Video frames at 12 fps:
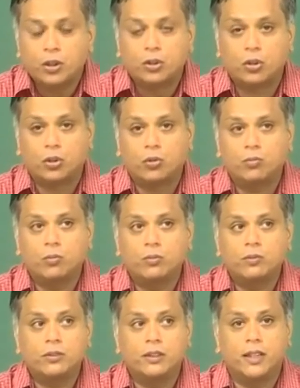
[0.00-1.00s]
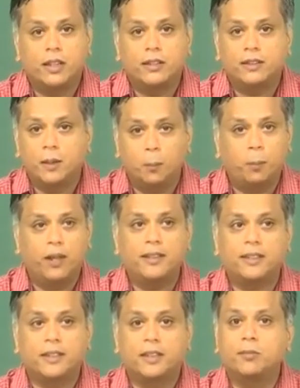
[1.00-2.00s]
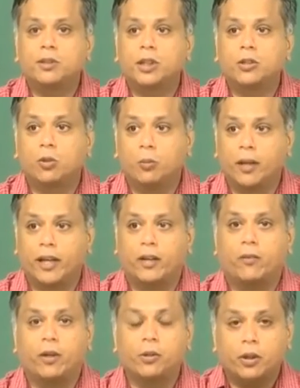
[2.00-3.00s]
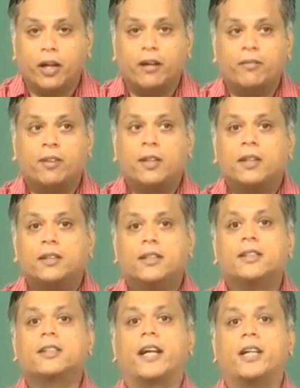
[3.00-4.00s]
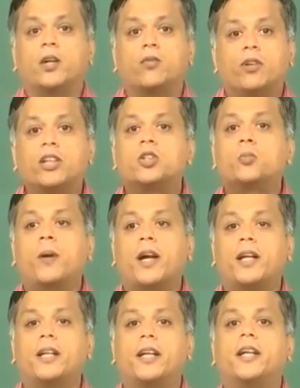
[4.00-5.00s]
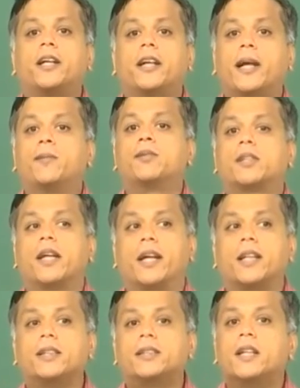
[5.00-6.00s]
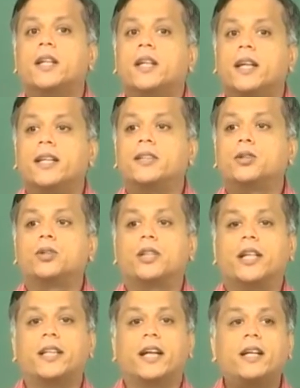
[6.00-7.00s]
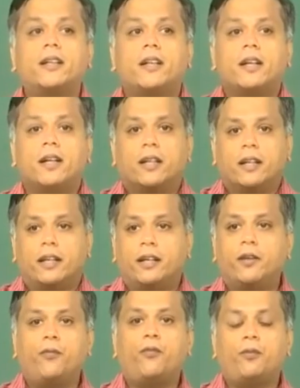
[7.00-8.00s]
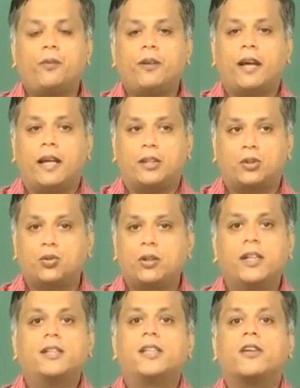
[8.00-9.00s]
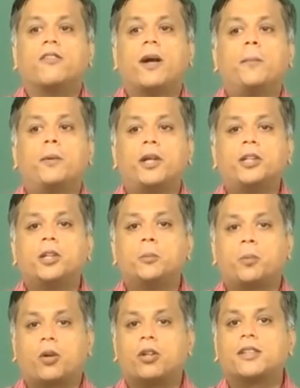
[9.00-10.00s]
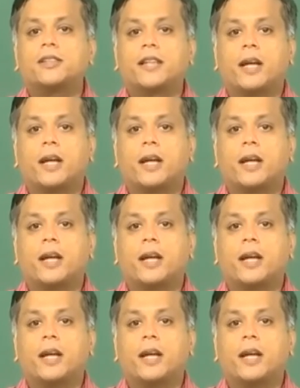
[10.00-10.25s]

So, the simplest assumption to make when you have this kind of disparity in time scales is to say that if as soon as the evaporation process